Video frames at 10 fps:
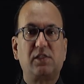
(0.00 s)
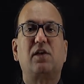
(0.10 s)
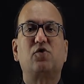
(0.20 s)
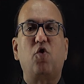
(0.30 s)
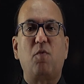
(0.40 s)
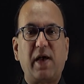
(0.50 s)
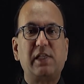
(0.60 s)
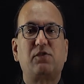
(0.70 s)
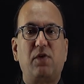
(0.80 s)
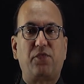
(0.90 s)
The
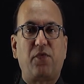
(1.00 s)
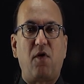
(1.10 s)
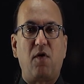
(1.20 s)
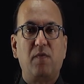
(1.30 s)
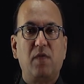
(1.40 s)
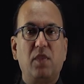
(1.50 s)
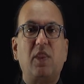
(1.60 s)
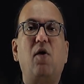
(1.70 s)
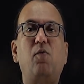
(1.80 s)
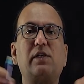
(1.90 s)
somites will form
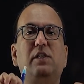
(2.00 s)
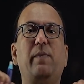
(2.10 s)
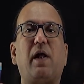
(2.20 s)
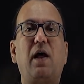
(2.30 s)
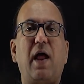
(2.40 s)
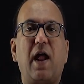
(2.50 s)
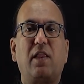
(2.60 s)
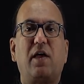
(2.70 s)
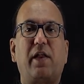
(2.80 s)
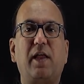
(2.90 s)
the vertebra
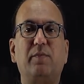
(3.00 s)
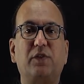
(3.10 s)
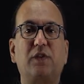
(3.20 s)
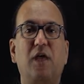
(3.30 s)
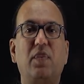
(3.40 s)
and the ribs.